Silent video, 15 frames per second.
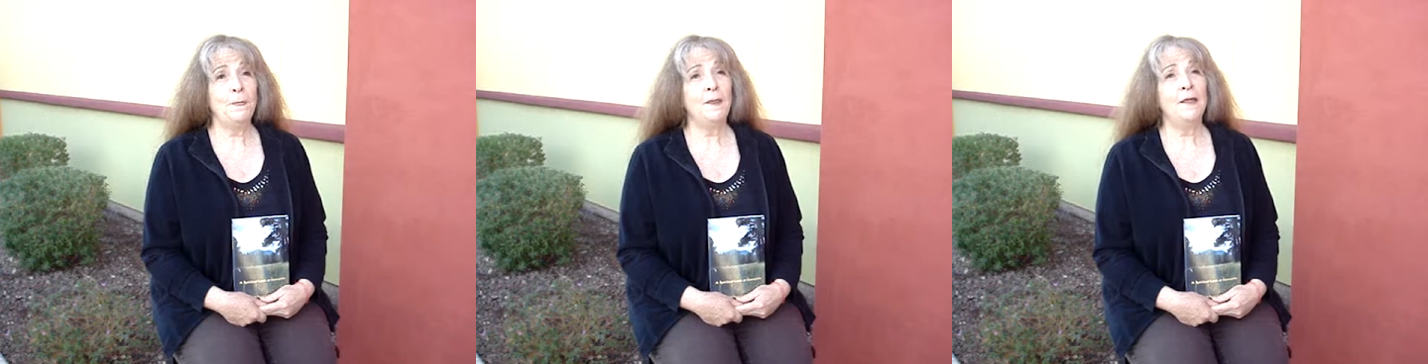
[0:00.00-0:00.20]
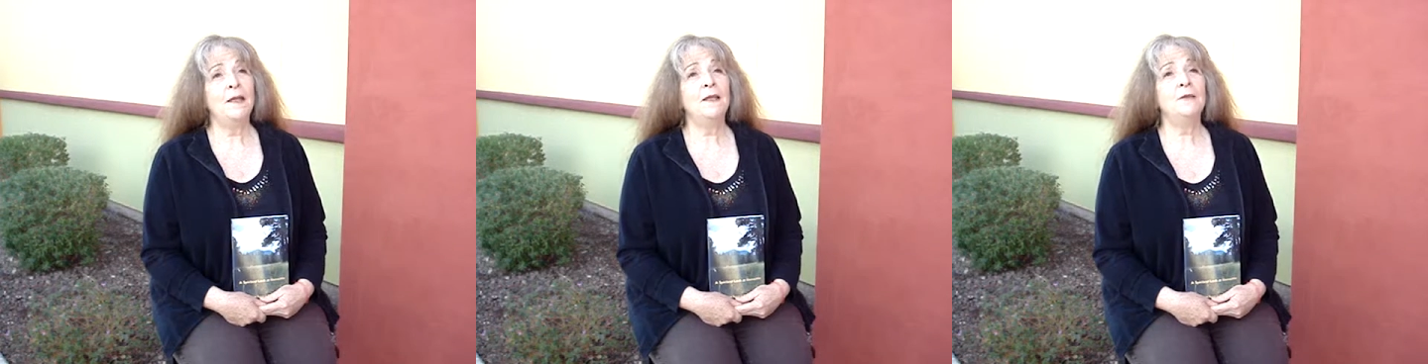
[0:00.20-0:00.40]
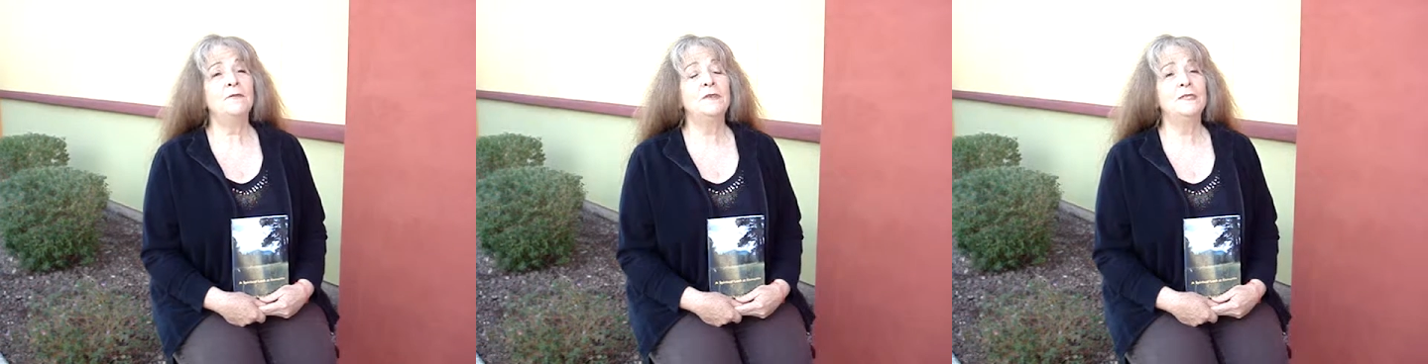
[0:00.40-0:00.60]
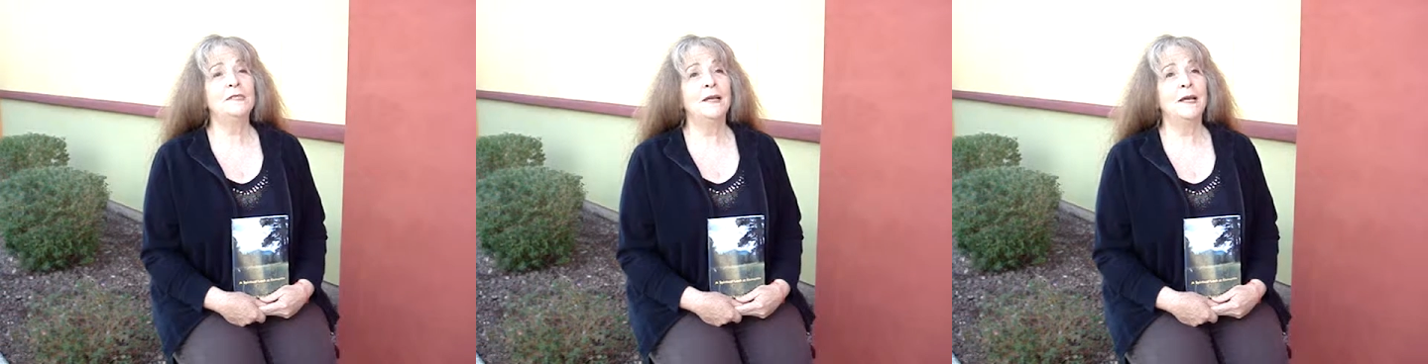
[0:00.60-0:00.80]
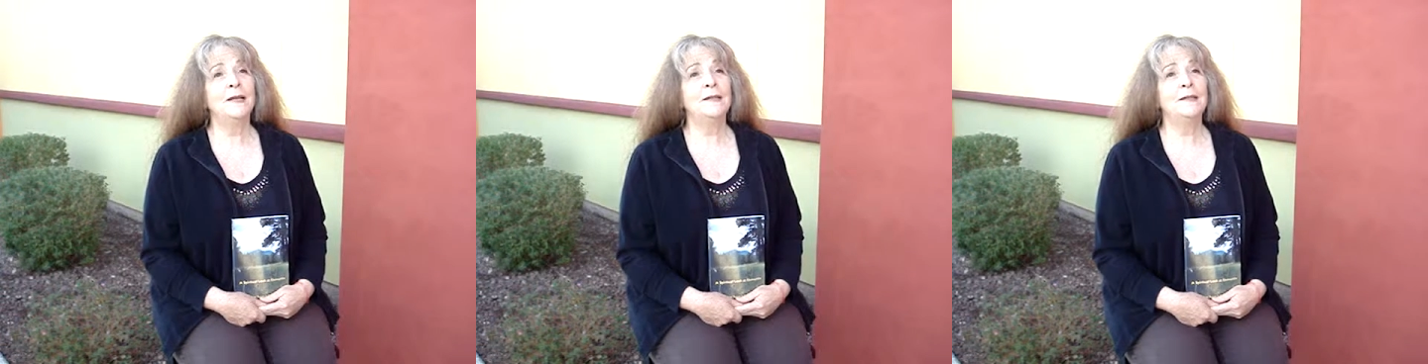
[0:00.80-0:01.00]
they have
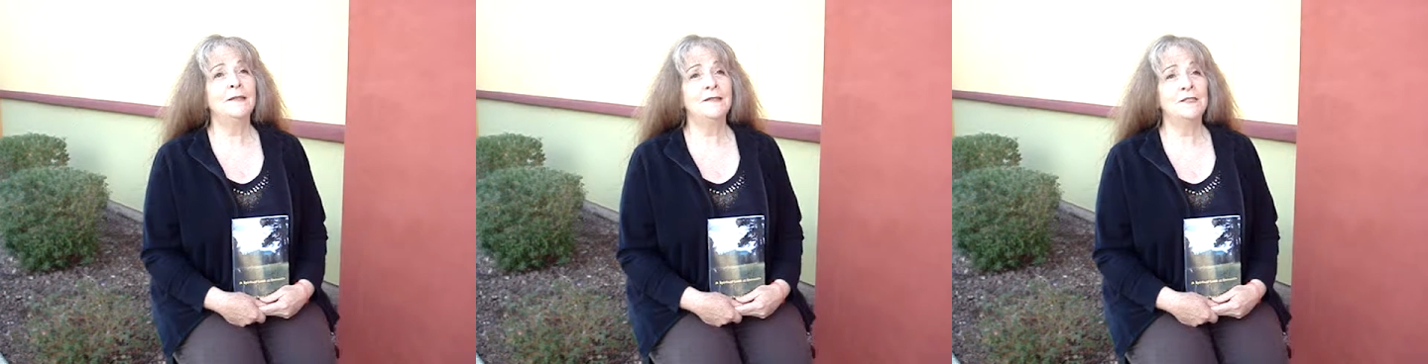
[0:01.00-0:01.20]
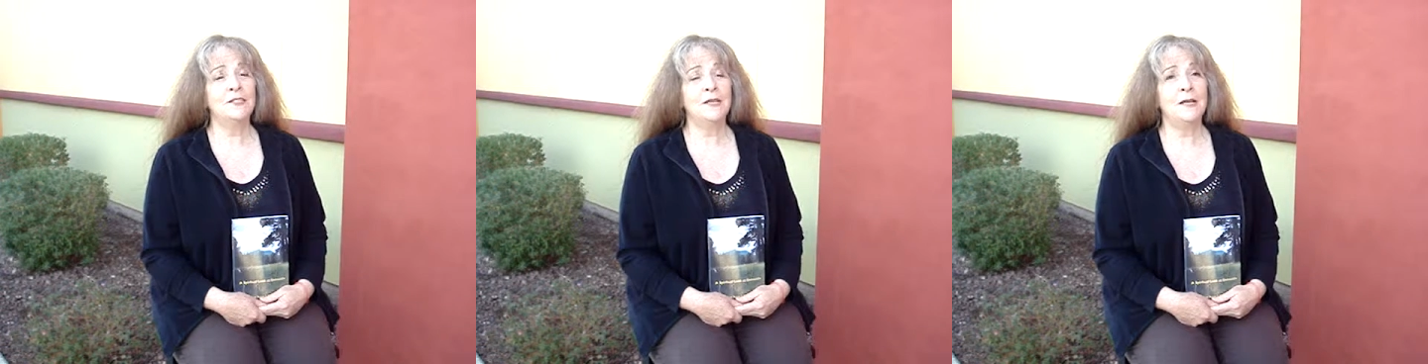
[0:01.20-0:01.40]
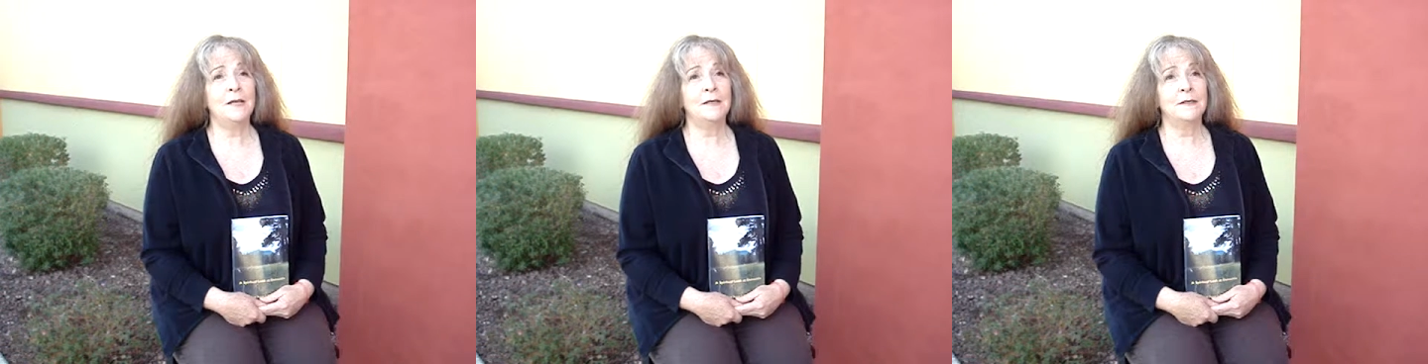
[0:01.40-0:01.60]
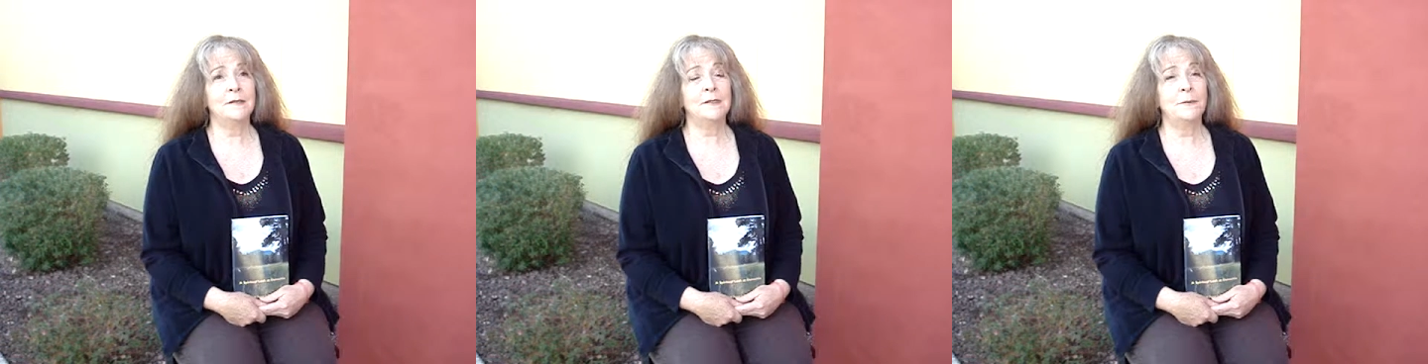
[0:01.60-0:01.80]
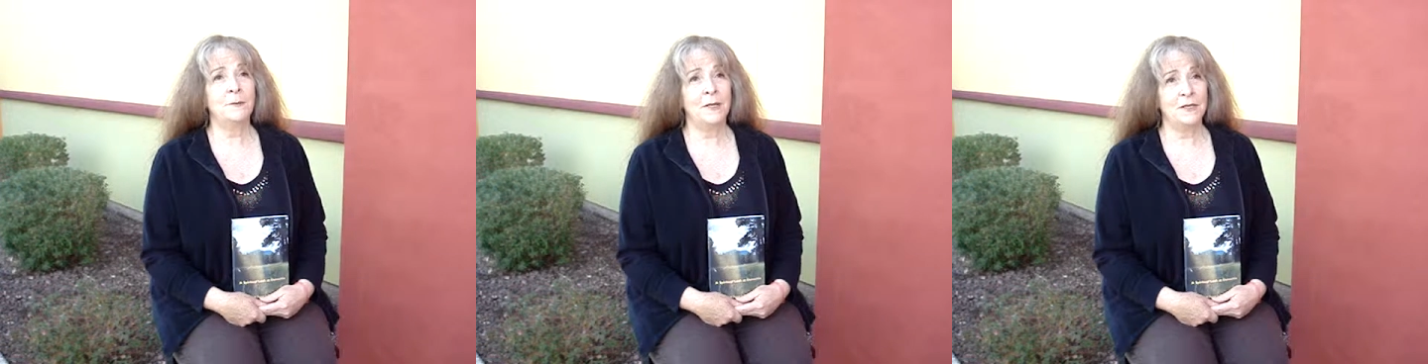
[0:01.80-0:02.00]
decided that she has
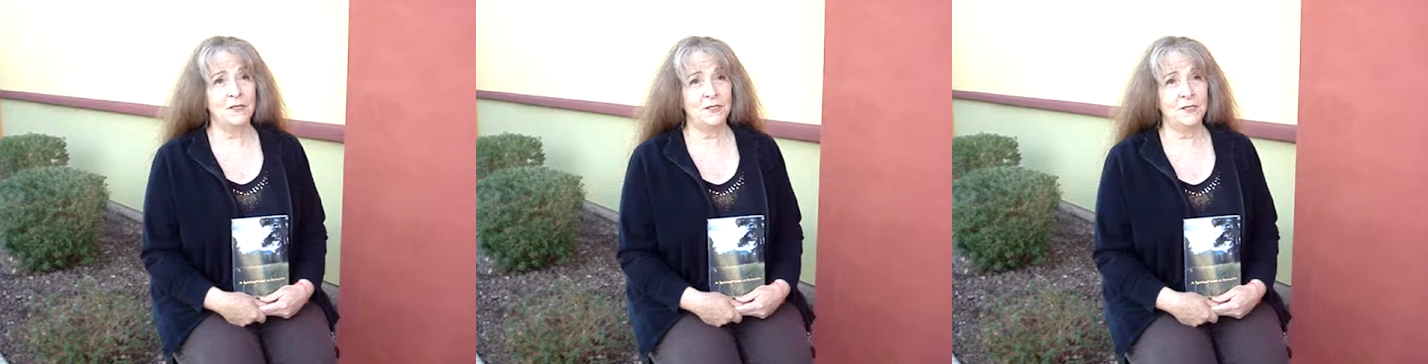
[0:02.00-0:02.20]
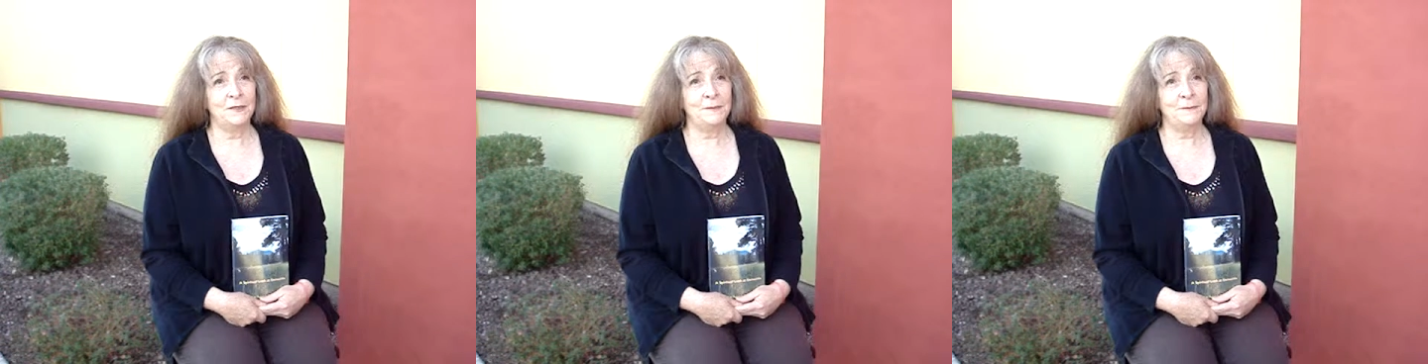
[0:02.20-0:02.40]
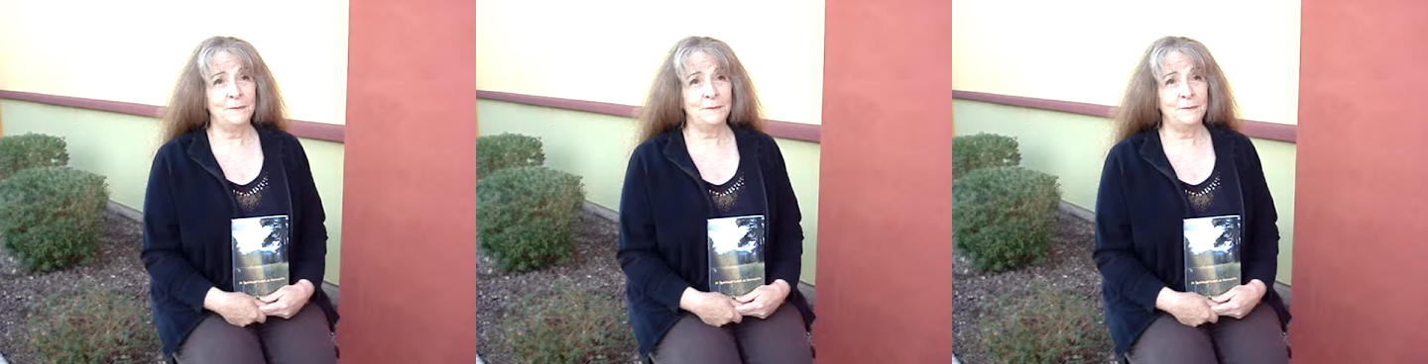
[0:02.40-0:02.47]
dementia.